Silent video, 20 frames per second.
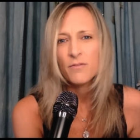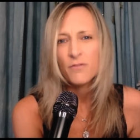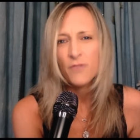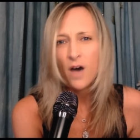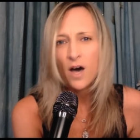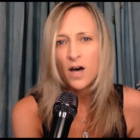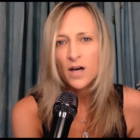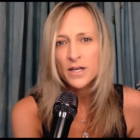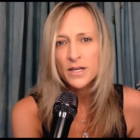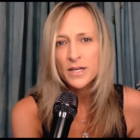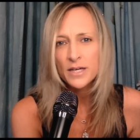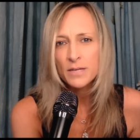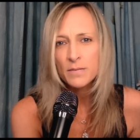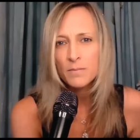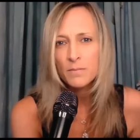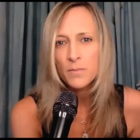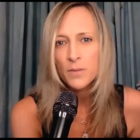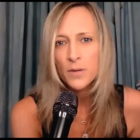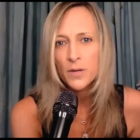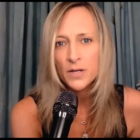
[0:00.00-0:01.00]
foggy
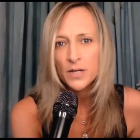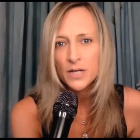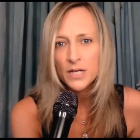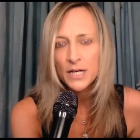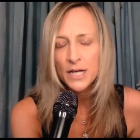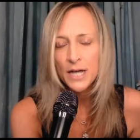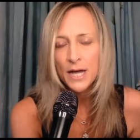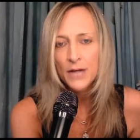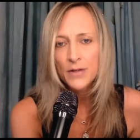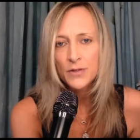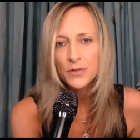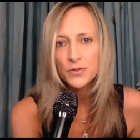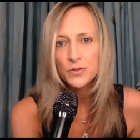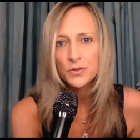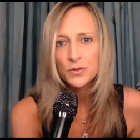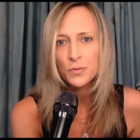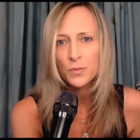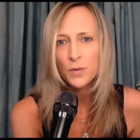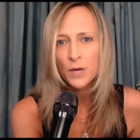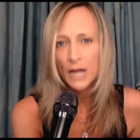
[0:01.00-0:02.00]
and murky as
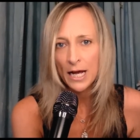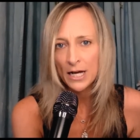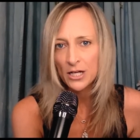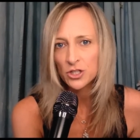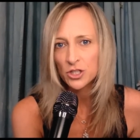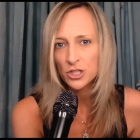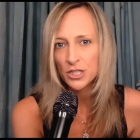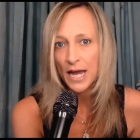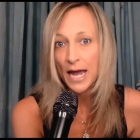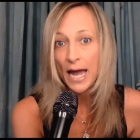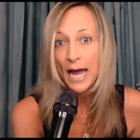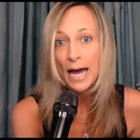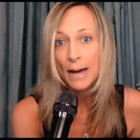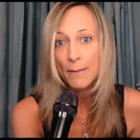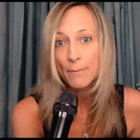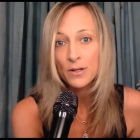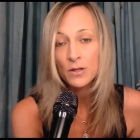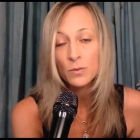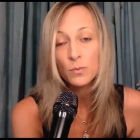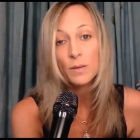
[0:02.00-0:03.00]
to what actually
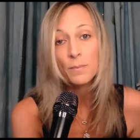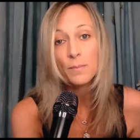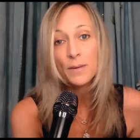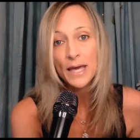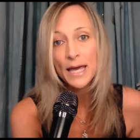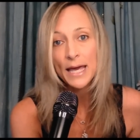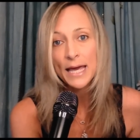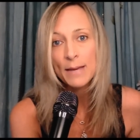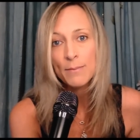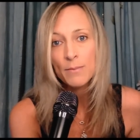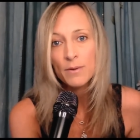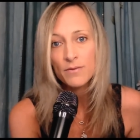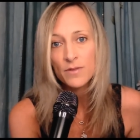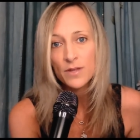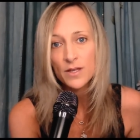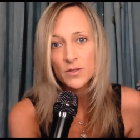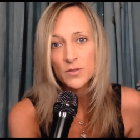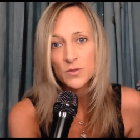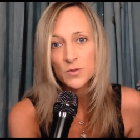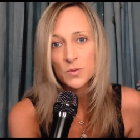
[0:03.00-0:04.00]
happened, what became of
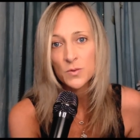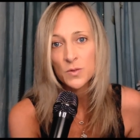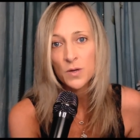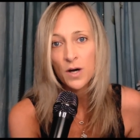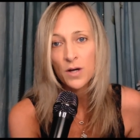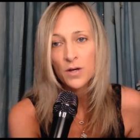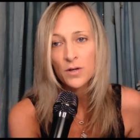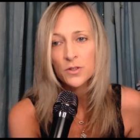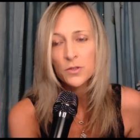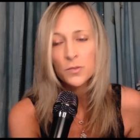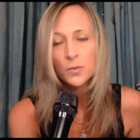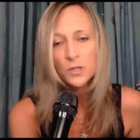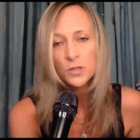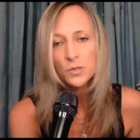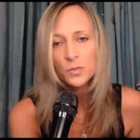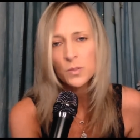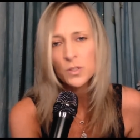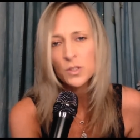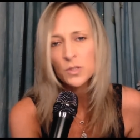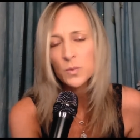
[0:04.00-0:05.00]
these two daughters,
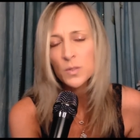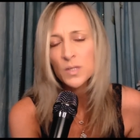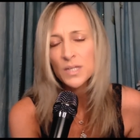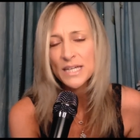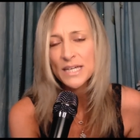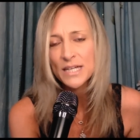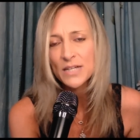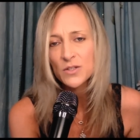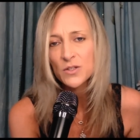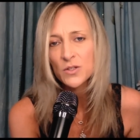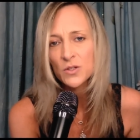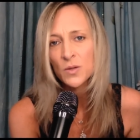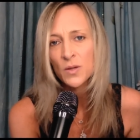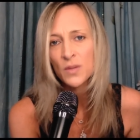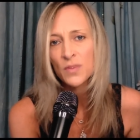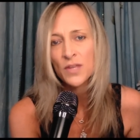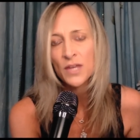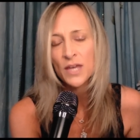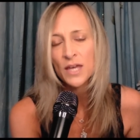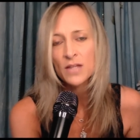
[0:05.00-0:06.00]
which which we'll get to
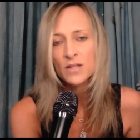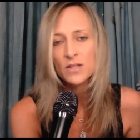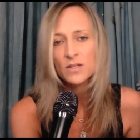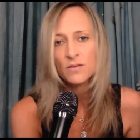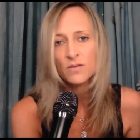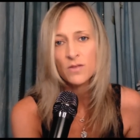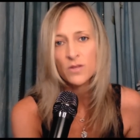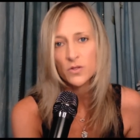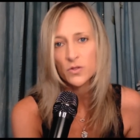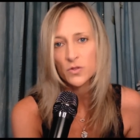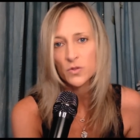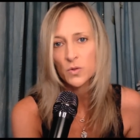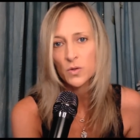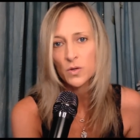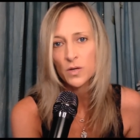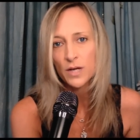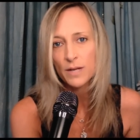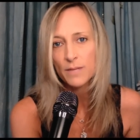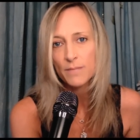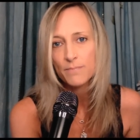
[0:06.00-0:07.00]
at the end of this
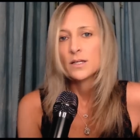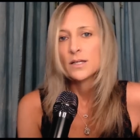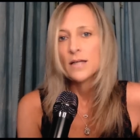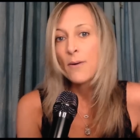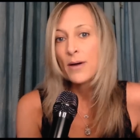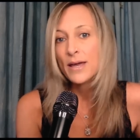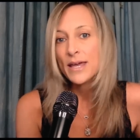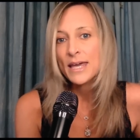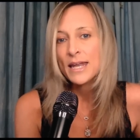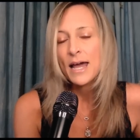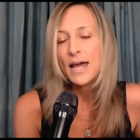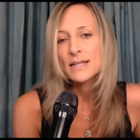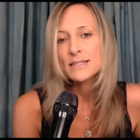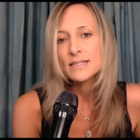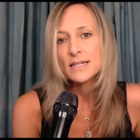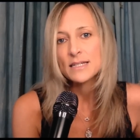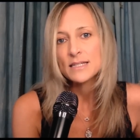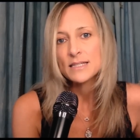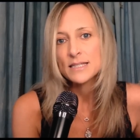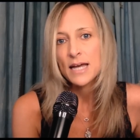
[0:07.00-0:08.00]
story. Now again,
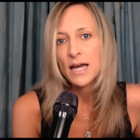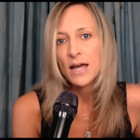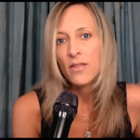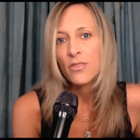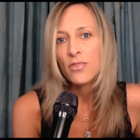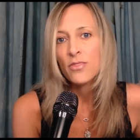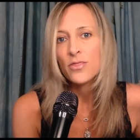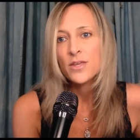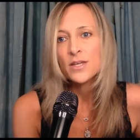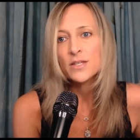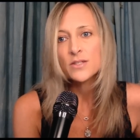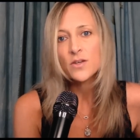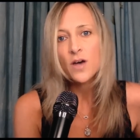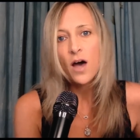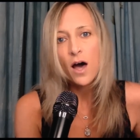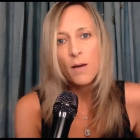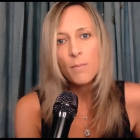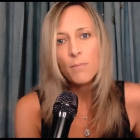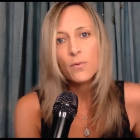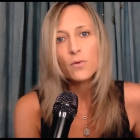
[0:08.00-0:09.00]
as I said, this
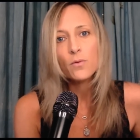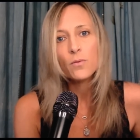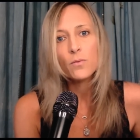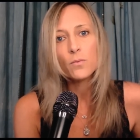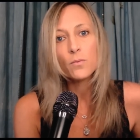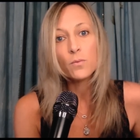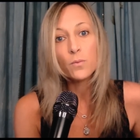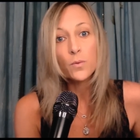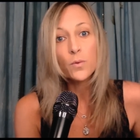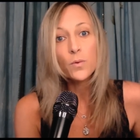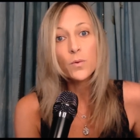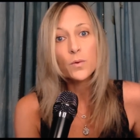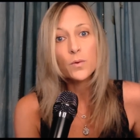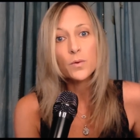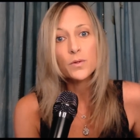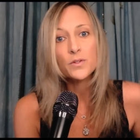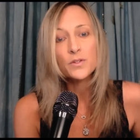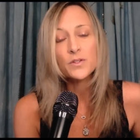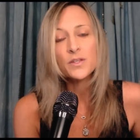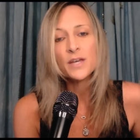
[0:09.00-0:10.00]
couple
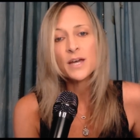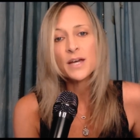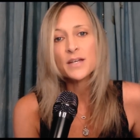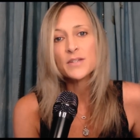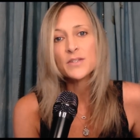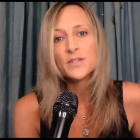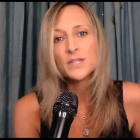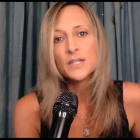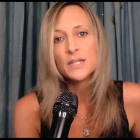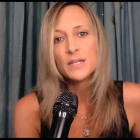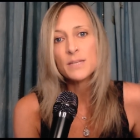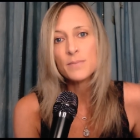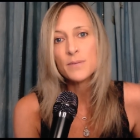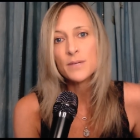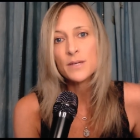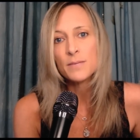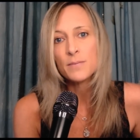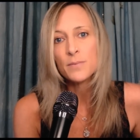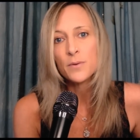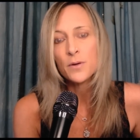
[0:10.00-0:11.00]
ruled the Iceni
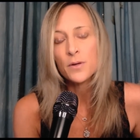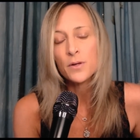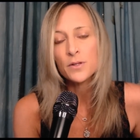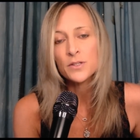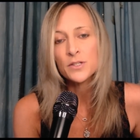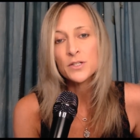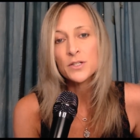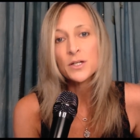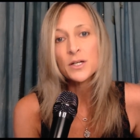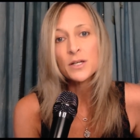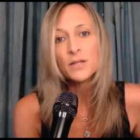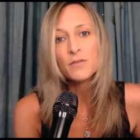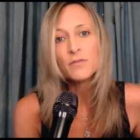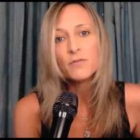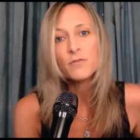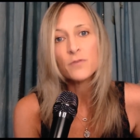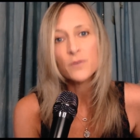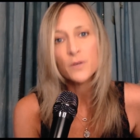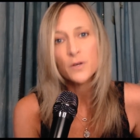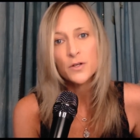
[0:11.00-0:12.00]
people during the
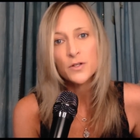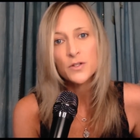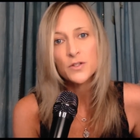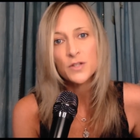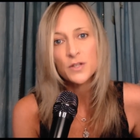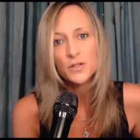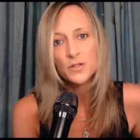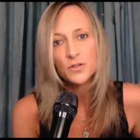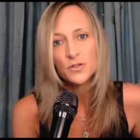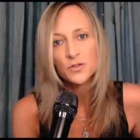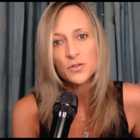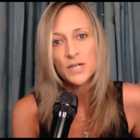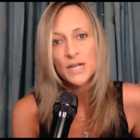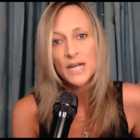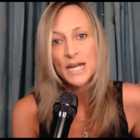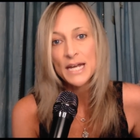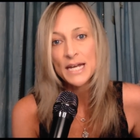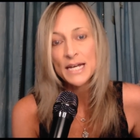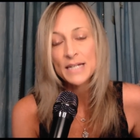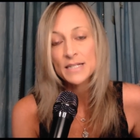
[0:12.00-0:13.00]
1st century
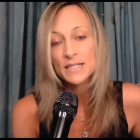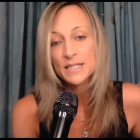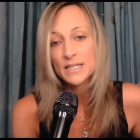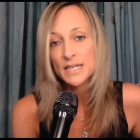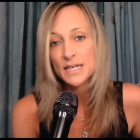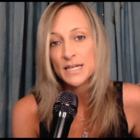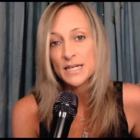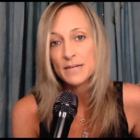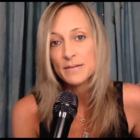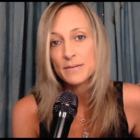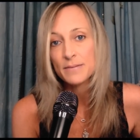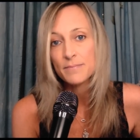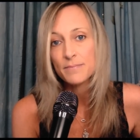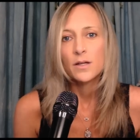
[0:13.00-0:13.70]
AD.